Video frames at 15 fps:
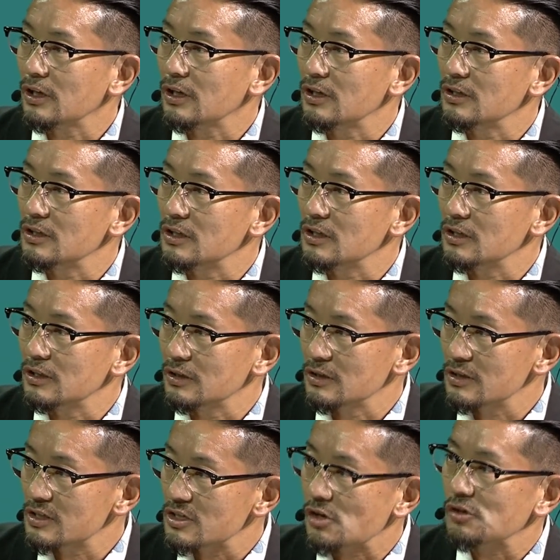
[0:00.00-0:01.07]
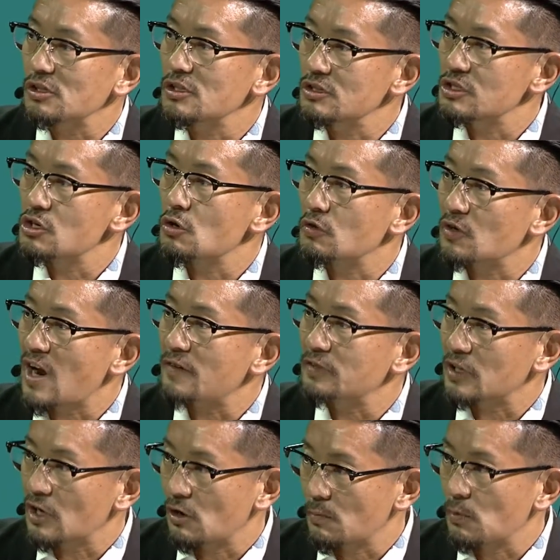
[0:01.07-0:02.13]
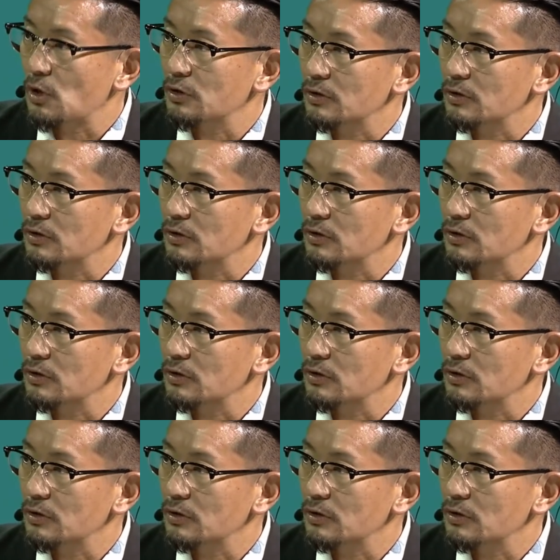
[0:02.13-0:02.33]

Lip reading: in the certain geographical